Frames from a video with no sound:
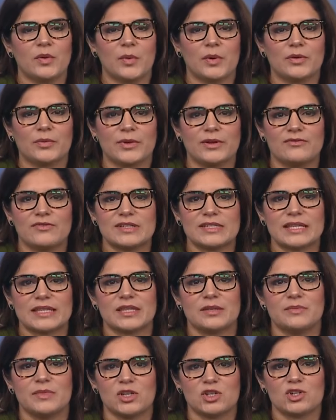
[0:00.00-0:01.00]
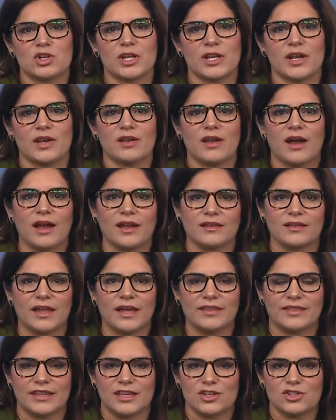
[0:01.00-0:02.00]
we want to revisit the mission and
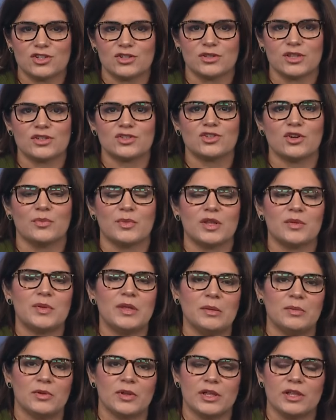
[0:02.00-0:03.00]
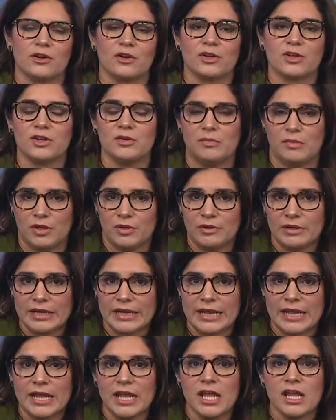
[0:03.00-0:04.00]
highlight the issue that so many people in our
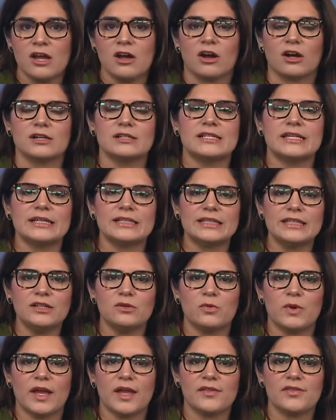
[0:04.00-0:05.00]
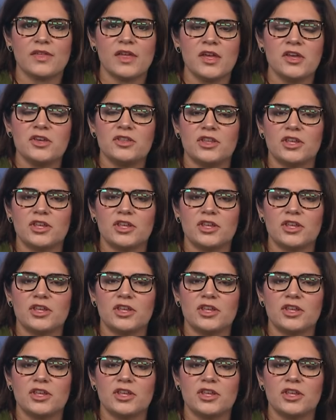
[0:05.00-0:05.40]
community are dealing with.